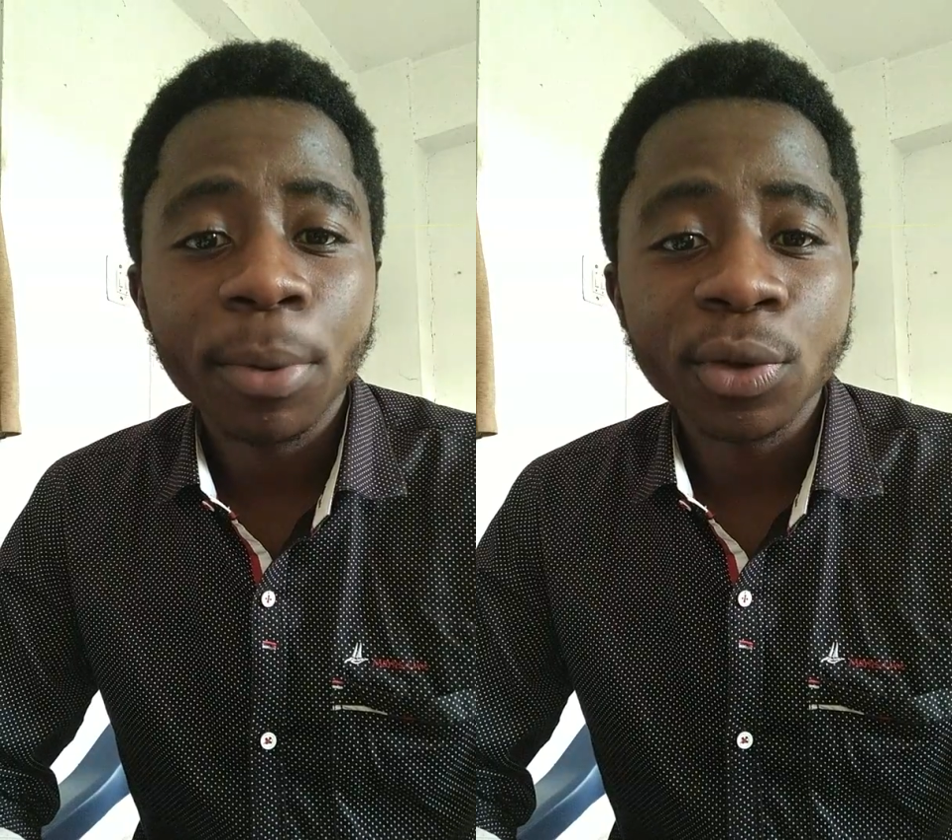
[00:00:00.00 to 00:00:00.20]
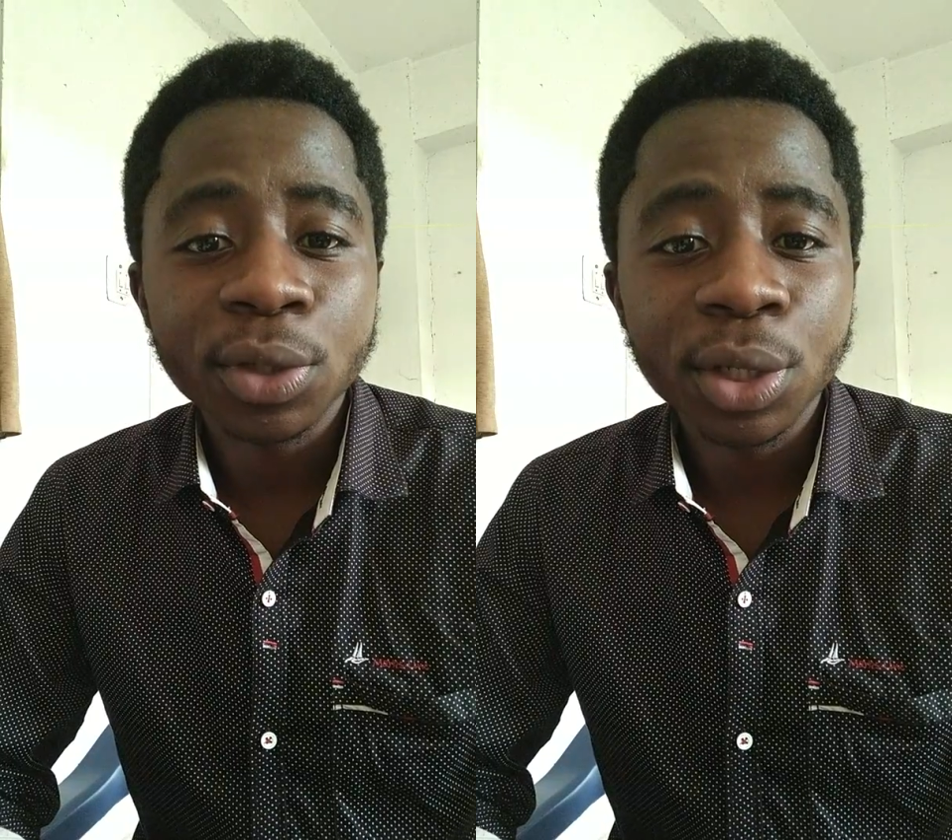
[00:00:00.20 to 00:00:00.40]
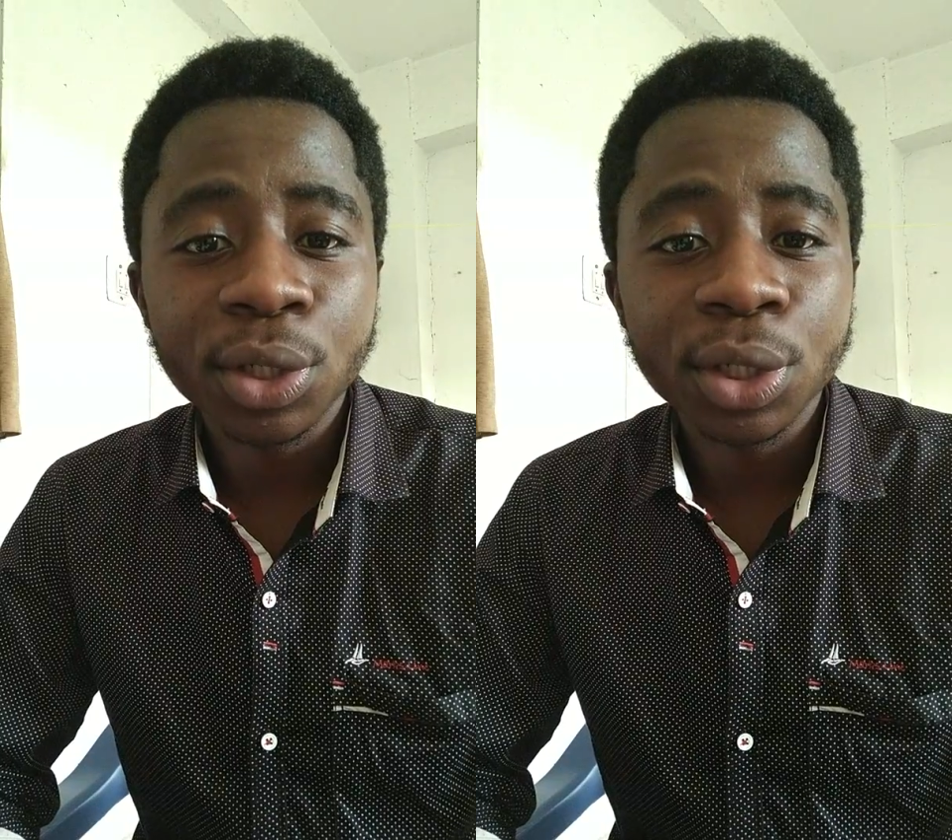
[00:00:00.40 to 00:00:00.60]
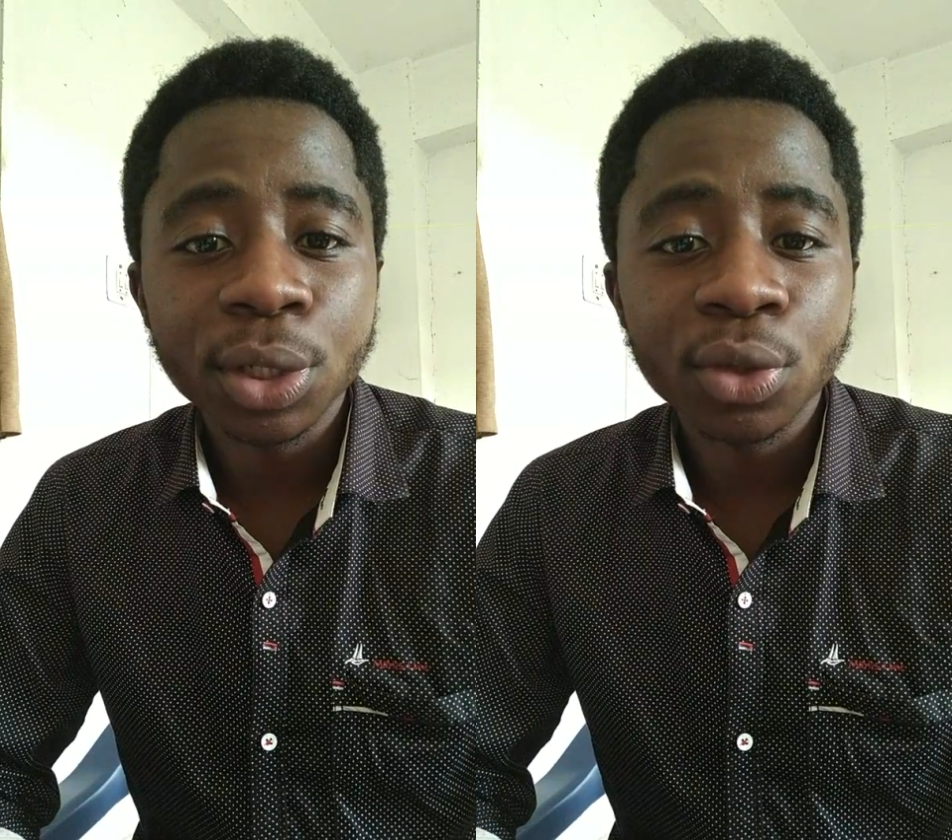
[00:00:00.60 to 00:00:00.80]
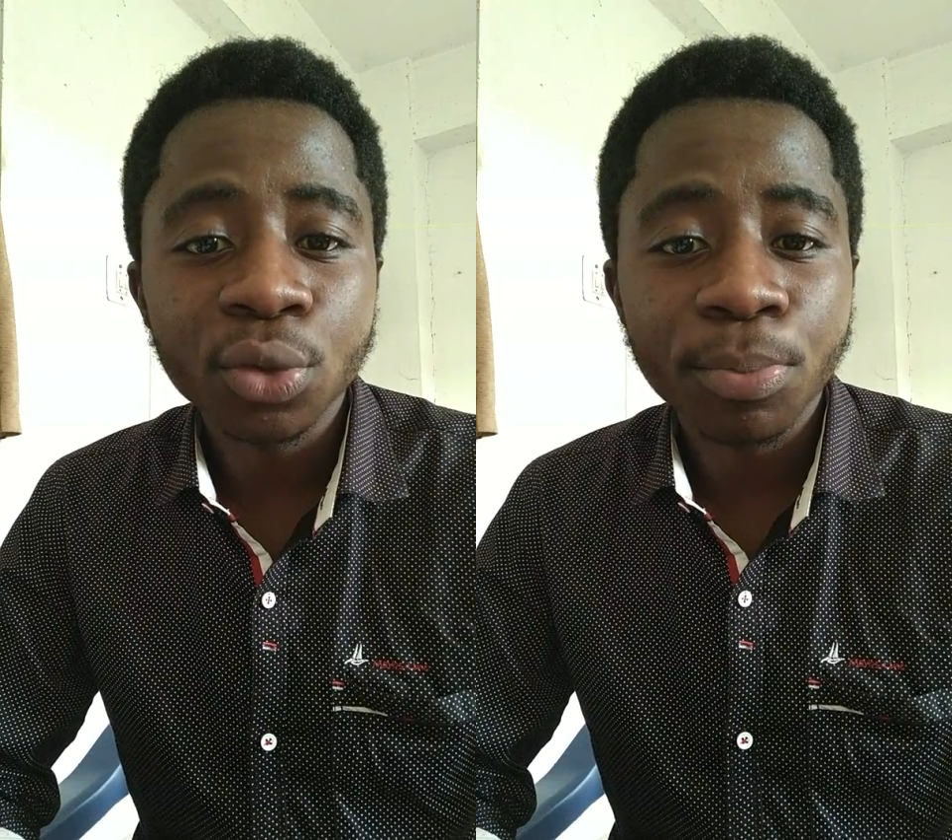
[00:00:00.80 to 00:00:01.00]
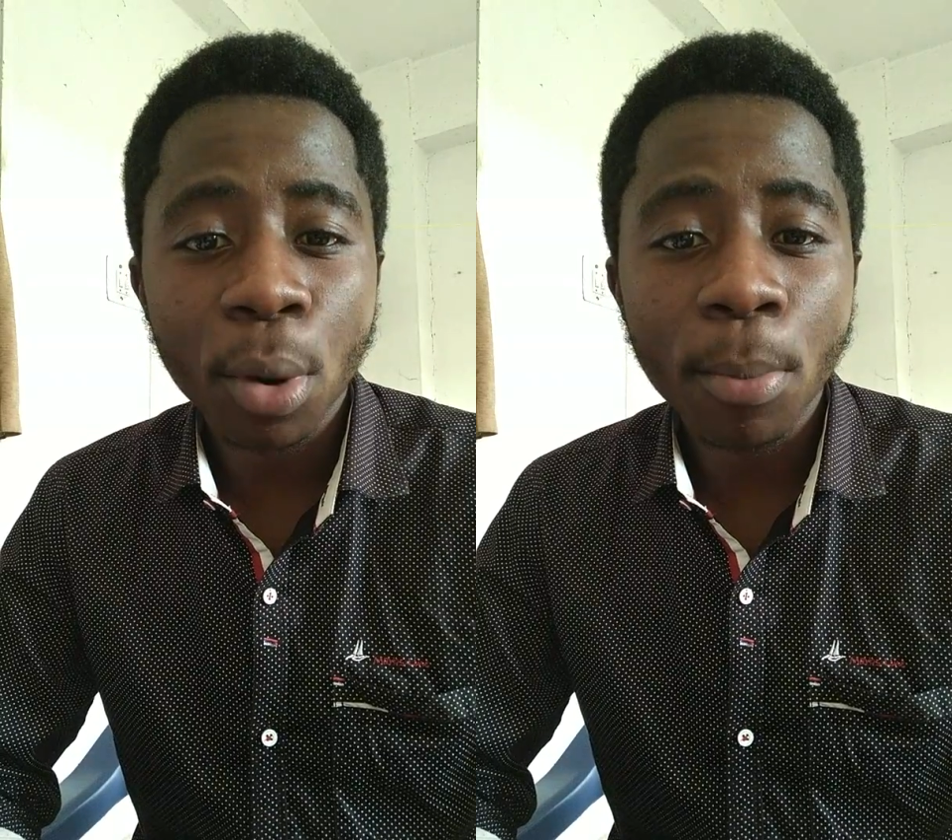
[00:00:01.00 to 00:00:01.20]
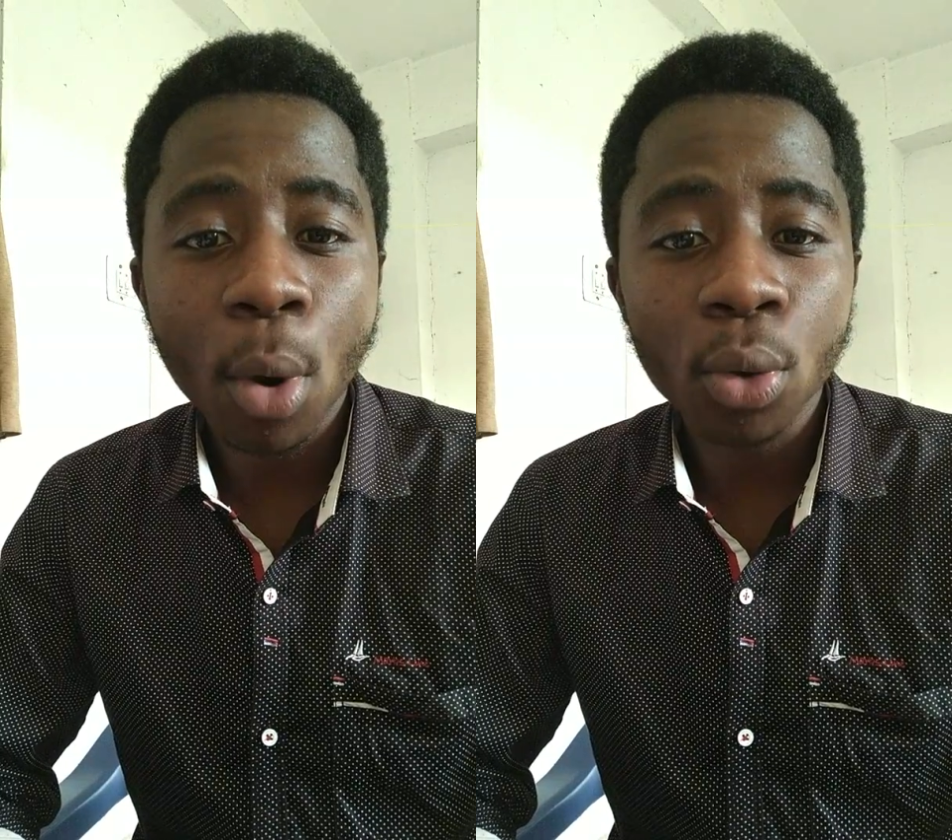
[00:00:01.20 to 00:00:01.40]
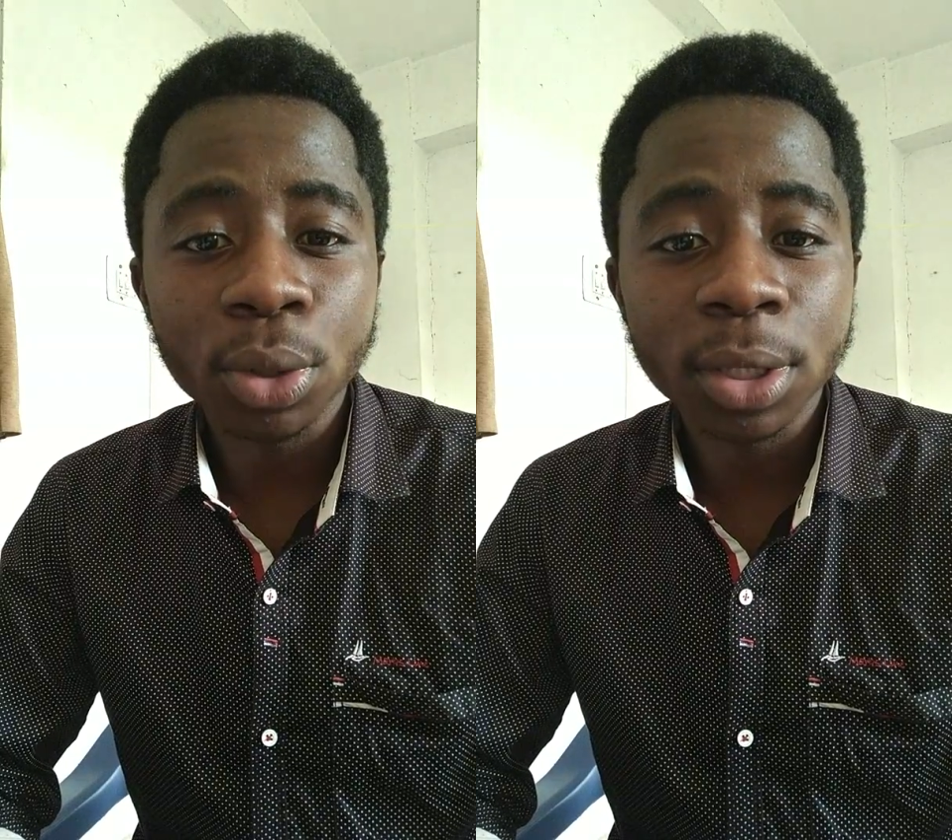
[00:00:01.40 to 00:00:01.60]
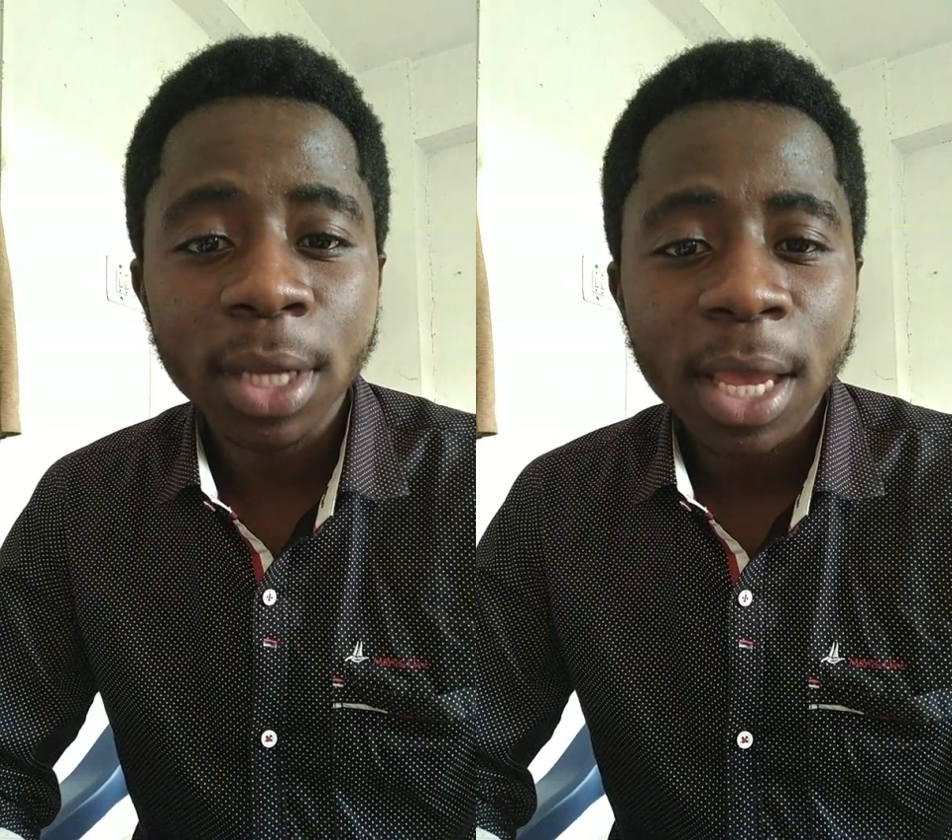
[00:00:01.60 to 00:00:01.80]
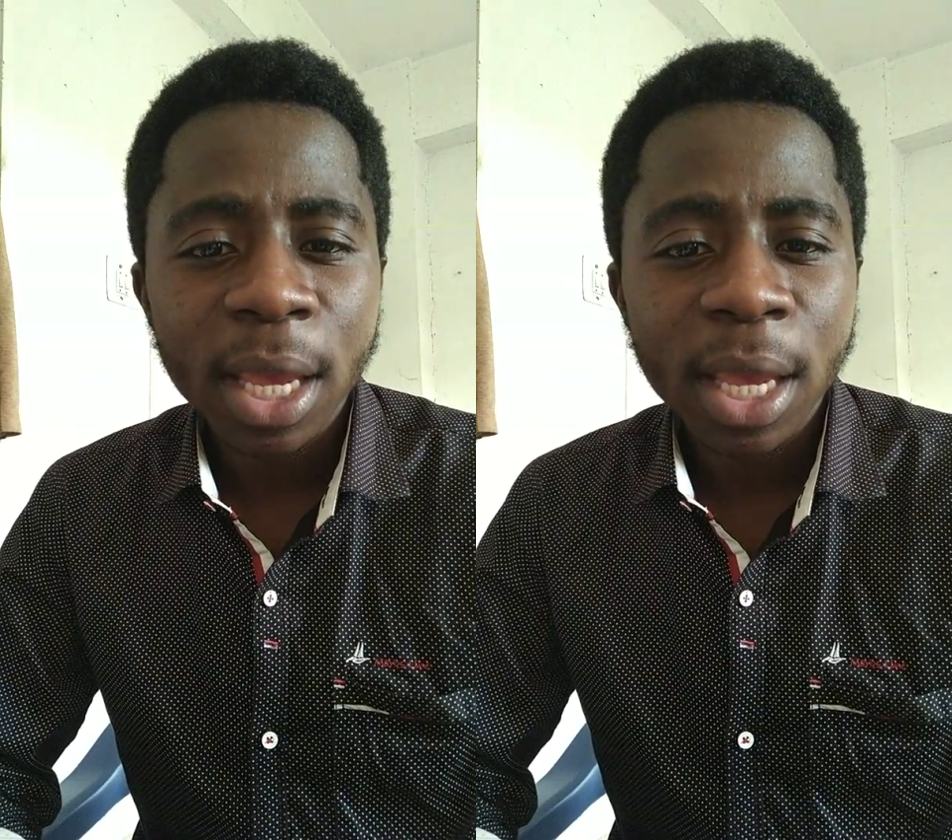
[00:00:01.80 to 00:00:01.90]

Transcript: position to promote